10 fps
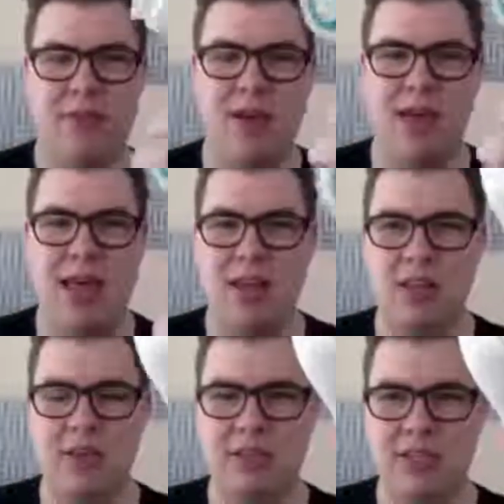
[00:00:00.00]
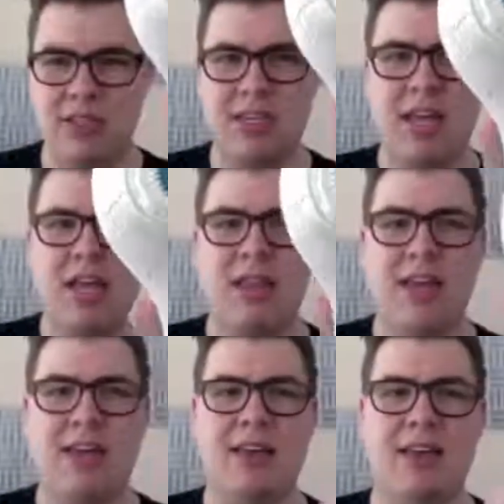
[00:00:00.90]
there, and it uses,
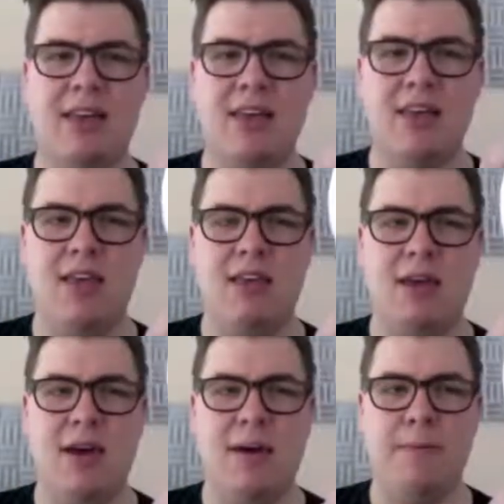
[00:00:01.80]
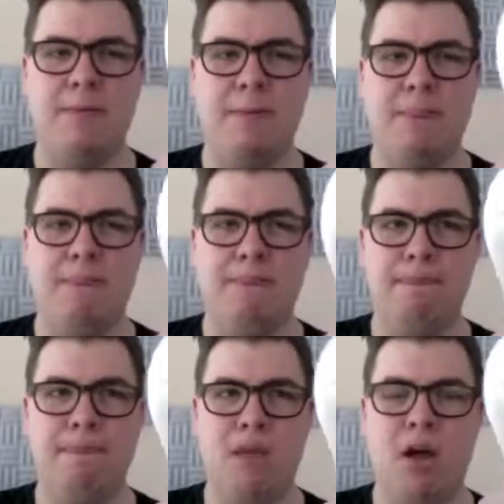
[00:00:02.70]
like the
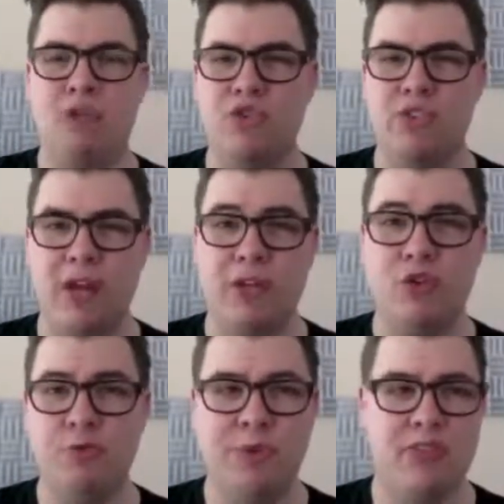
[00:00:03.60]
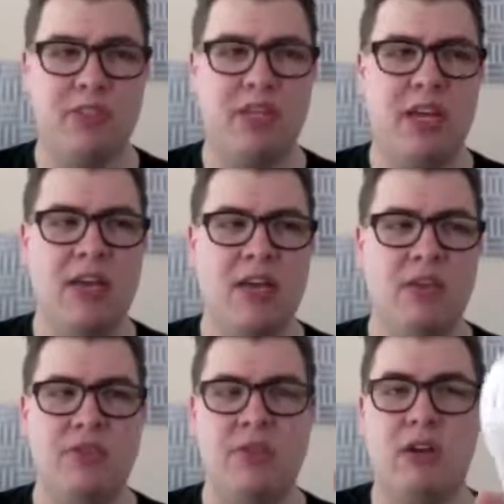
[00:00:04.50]
ultrasonic toothbrushes, it
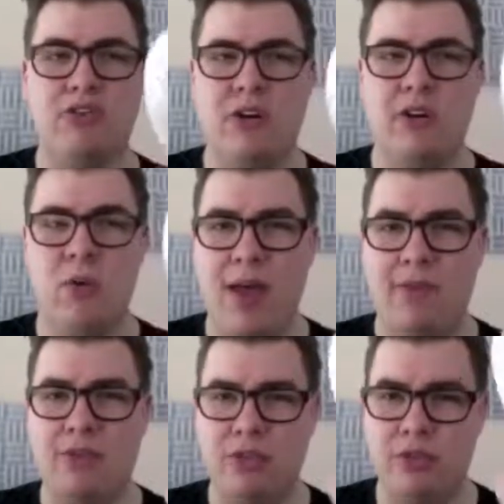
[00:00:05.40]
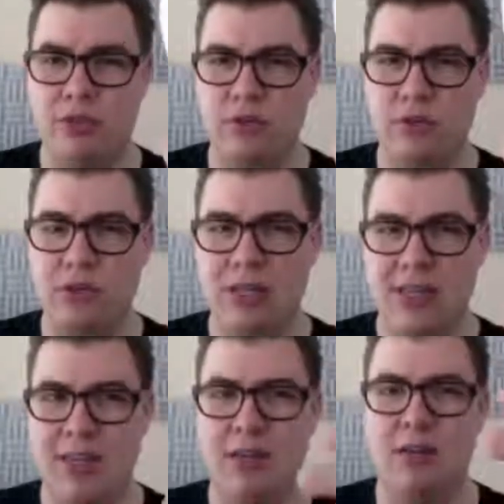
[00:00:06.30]
uses ultrasonic waves to
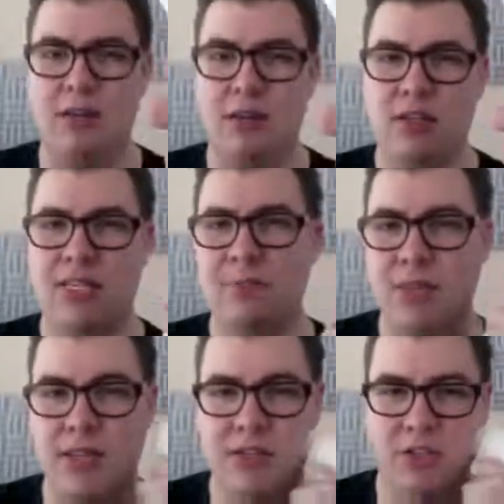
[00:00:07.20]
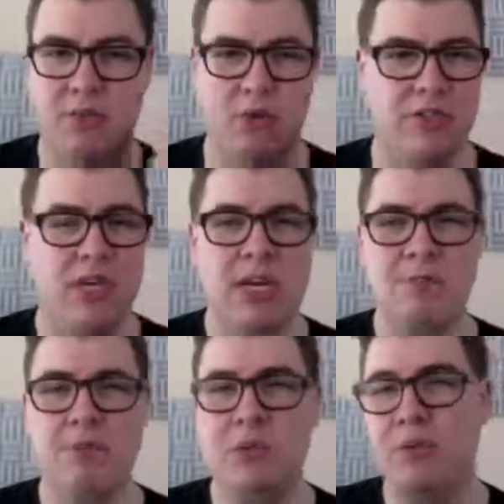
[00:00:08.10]
clean deeply into your pores.
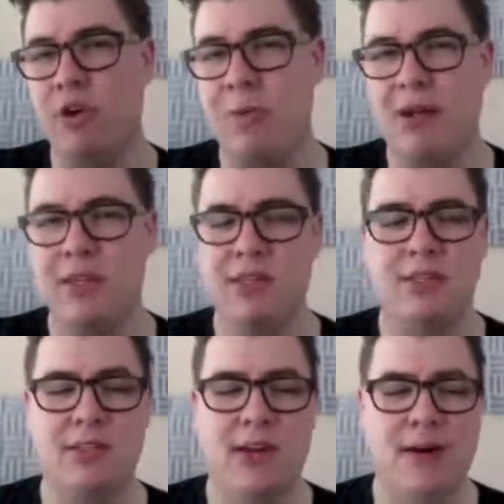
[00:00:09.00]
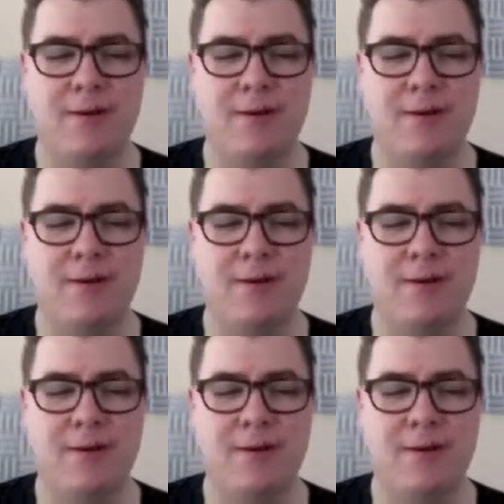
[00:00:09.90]
Most people know about this,